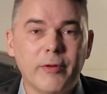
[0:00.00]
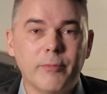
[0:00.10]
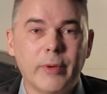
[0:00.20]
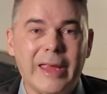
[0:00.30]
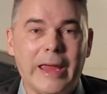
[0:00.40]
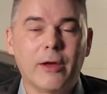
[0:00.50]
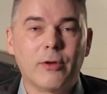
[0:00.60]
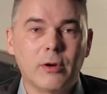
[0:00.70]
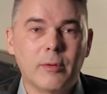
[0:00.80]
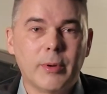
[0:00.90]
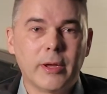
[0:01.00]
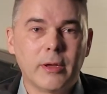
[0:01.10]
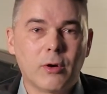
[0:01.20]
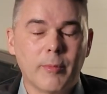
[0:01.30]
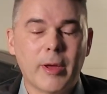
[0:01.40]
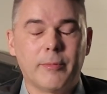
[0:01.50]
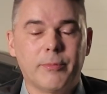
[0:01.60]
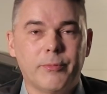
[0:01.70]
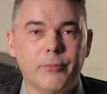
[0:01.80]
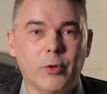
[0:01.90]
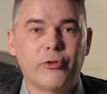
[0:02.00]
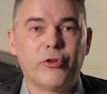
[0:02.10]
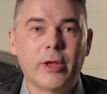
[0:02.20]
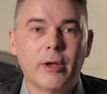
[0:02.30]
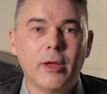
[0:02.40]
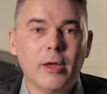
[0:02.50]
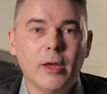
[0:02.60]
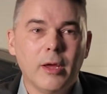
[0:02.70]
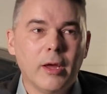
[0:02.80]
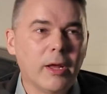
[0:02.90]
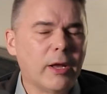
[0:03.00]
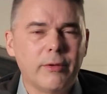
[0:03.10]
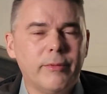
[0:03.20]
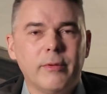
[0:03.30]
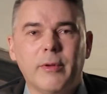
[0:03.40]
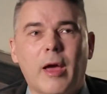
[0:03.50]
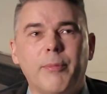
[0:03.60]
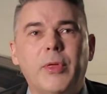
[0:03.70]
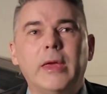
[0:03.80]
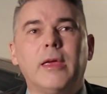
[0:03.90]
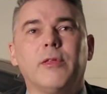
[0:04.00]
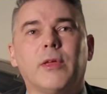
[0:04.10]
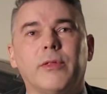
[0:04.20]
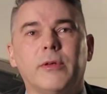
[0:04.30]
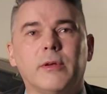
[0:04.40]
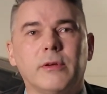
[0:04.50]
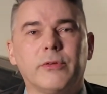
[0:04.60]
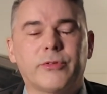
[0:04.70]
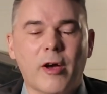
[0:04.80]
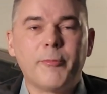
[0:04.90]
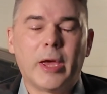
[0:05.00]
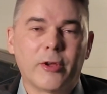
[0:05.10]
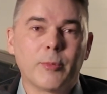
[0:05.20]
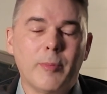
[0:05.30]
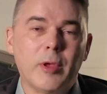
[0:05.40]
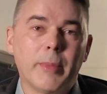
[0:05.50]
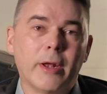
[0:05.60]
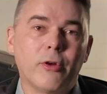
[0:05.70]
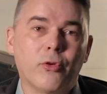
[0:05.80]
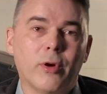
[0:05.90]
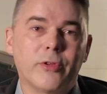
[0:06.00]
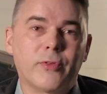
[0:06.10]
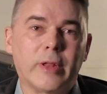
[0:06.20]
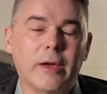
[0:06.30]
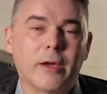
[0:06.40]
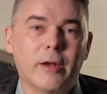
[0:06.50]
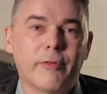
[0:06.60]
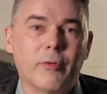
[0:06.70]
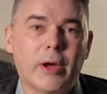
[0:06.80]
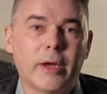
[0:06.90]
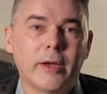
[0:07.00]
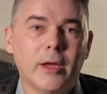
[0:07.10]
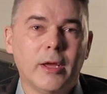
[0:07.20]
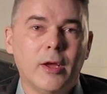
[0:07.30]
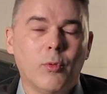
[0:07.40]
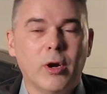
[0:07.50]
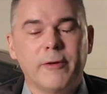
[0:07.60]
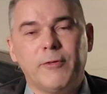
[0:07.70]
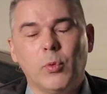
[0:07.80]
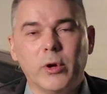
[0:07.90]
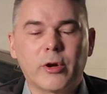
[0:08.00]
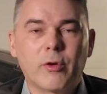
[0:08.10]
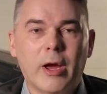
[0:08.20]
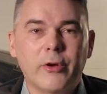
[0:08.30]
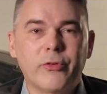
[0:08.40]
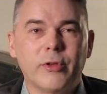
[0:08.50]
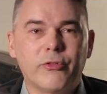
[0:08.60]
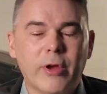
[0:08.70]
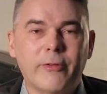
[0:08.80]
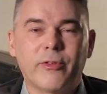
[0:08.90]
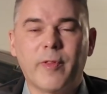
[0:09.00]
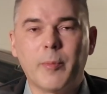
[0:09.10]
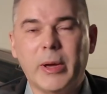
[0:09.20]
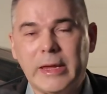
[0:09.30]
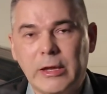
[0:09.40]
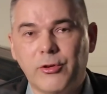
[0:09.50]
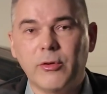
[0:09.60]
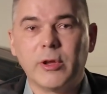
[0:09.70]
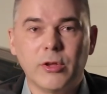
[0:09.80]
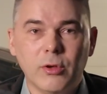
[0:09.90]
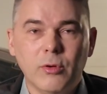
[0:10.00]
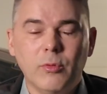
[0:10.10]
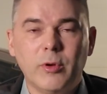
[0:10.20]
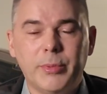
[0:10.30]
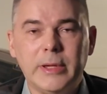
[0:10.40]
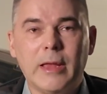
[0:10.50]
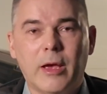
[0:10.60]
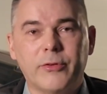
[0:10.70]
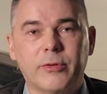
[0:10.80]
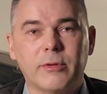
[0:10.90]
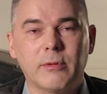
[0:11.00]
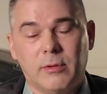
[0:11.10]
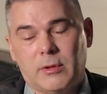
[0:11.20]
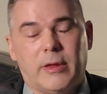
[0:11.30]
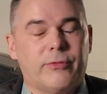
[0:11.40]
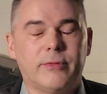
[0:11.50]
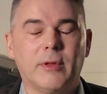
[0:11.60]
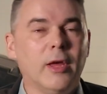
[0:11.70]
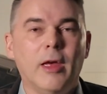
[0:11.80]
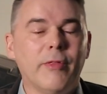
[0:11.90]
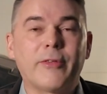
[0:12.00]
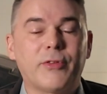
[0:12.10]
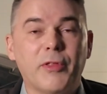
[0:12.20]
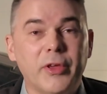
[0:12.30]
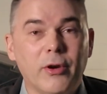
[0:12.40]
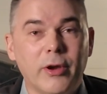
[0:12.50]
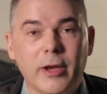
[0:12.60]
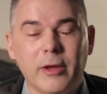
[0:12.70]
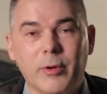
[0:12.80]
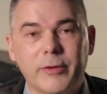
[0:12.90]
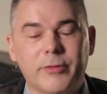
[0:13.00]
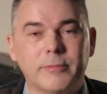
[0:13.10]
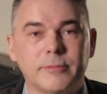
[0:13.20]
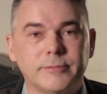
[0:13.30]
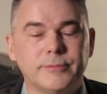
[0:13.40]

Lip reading: my ankle or my shin. And I'm thinking that the soft bags might be a better choice for that kind of a ride, where if you were to crash, the chances of the bike injuring you would be less. Well, that's the theory anyways.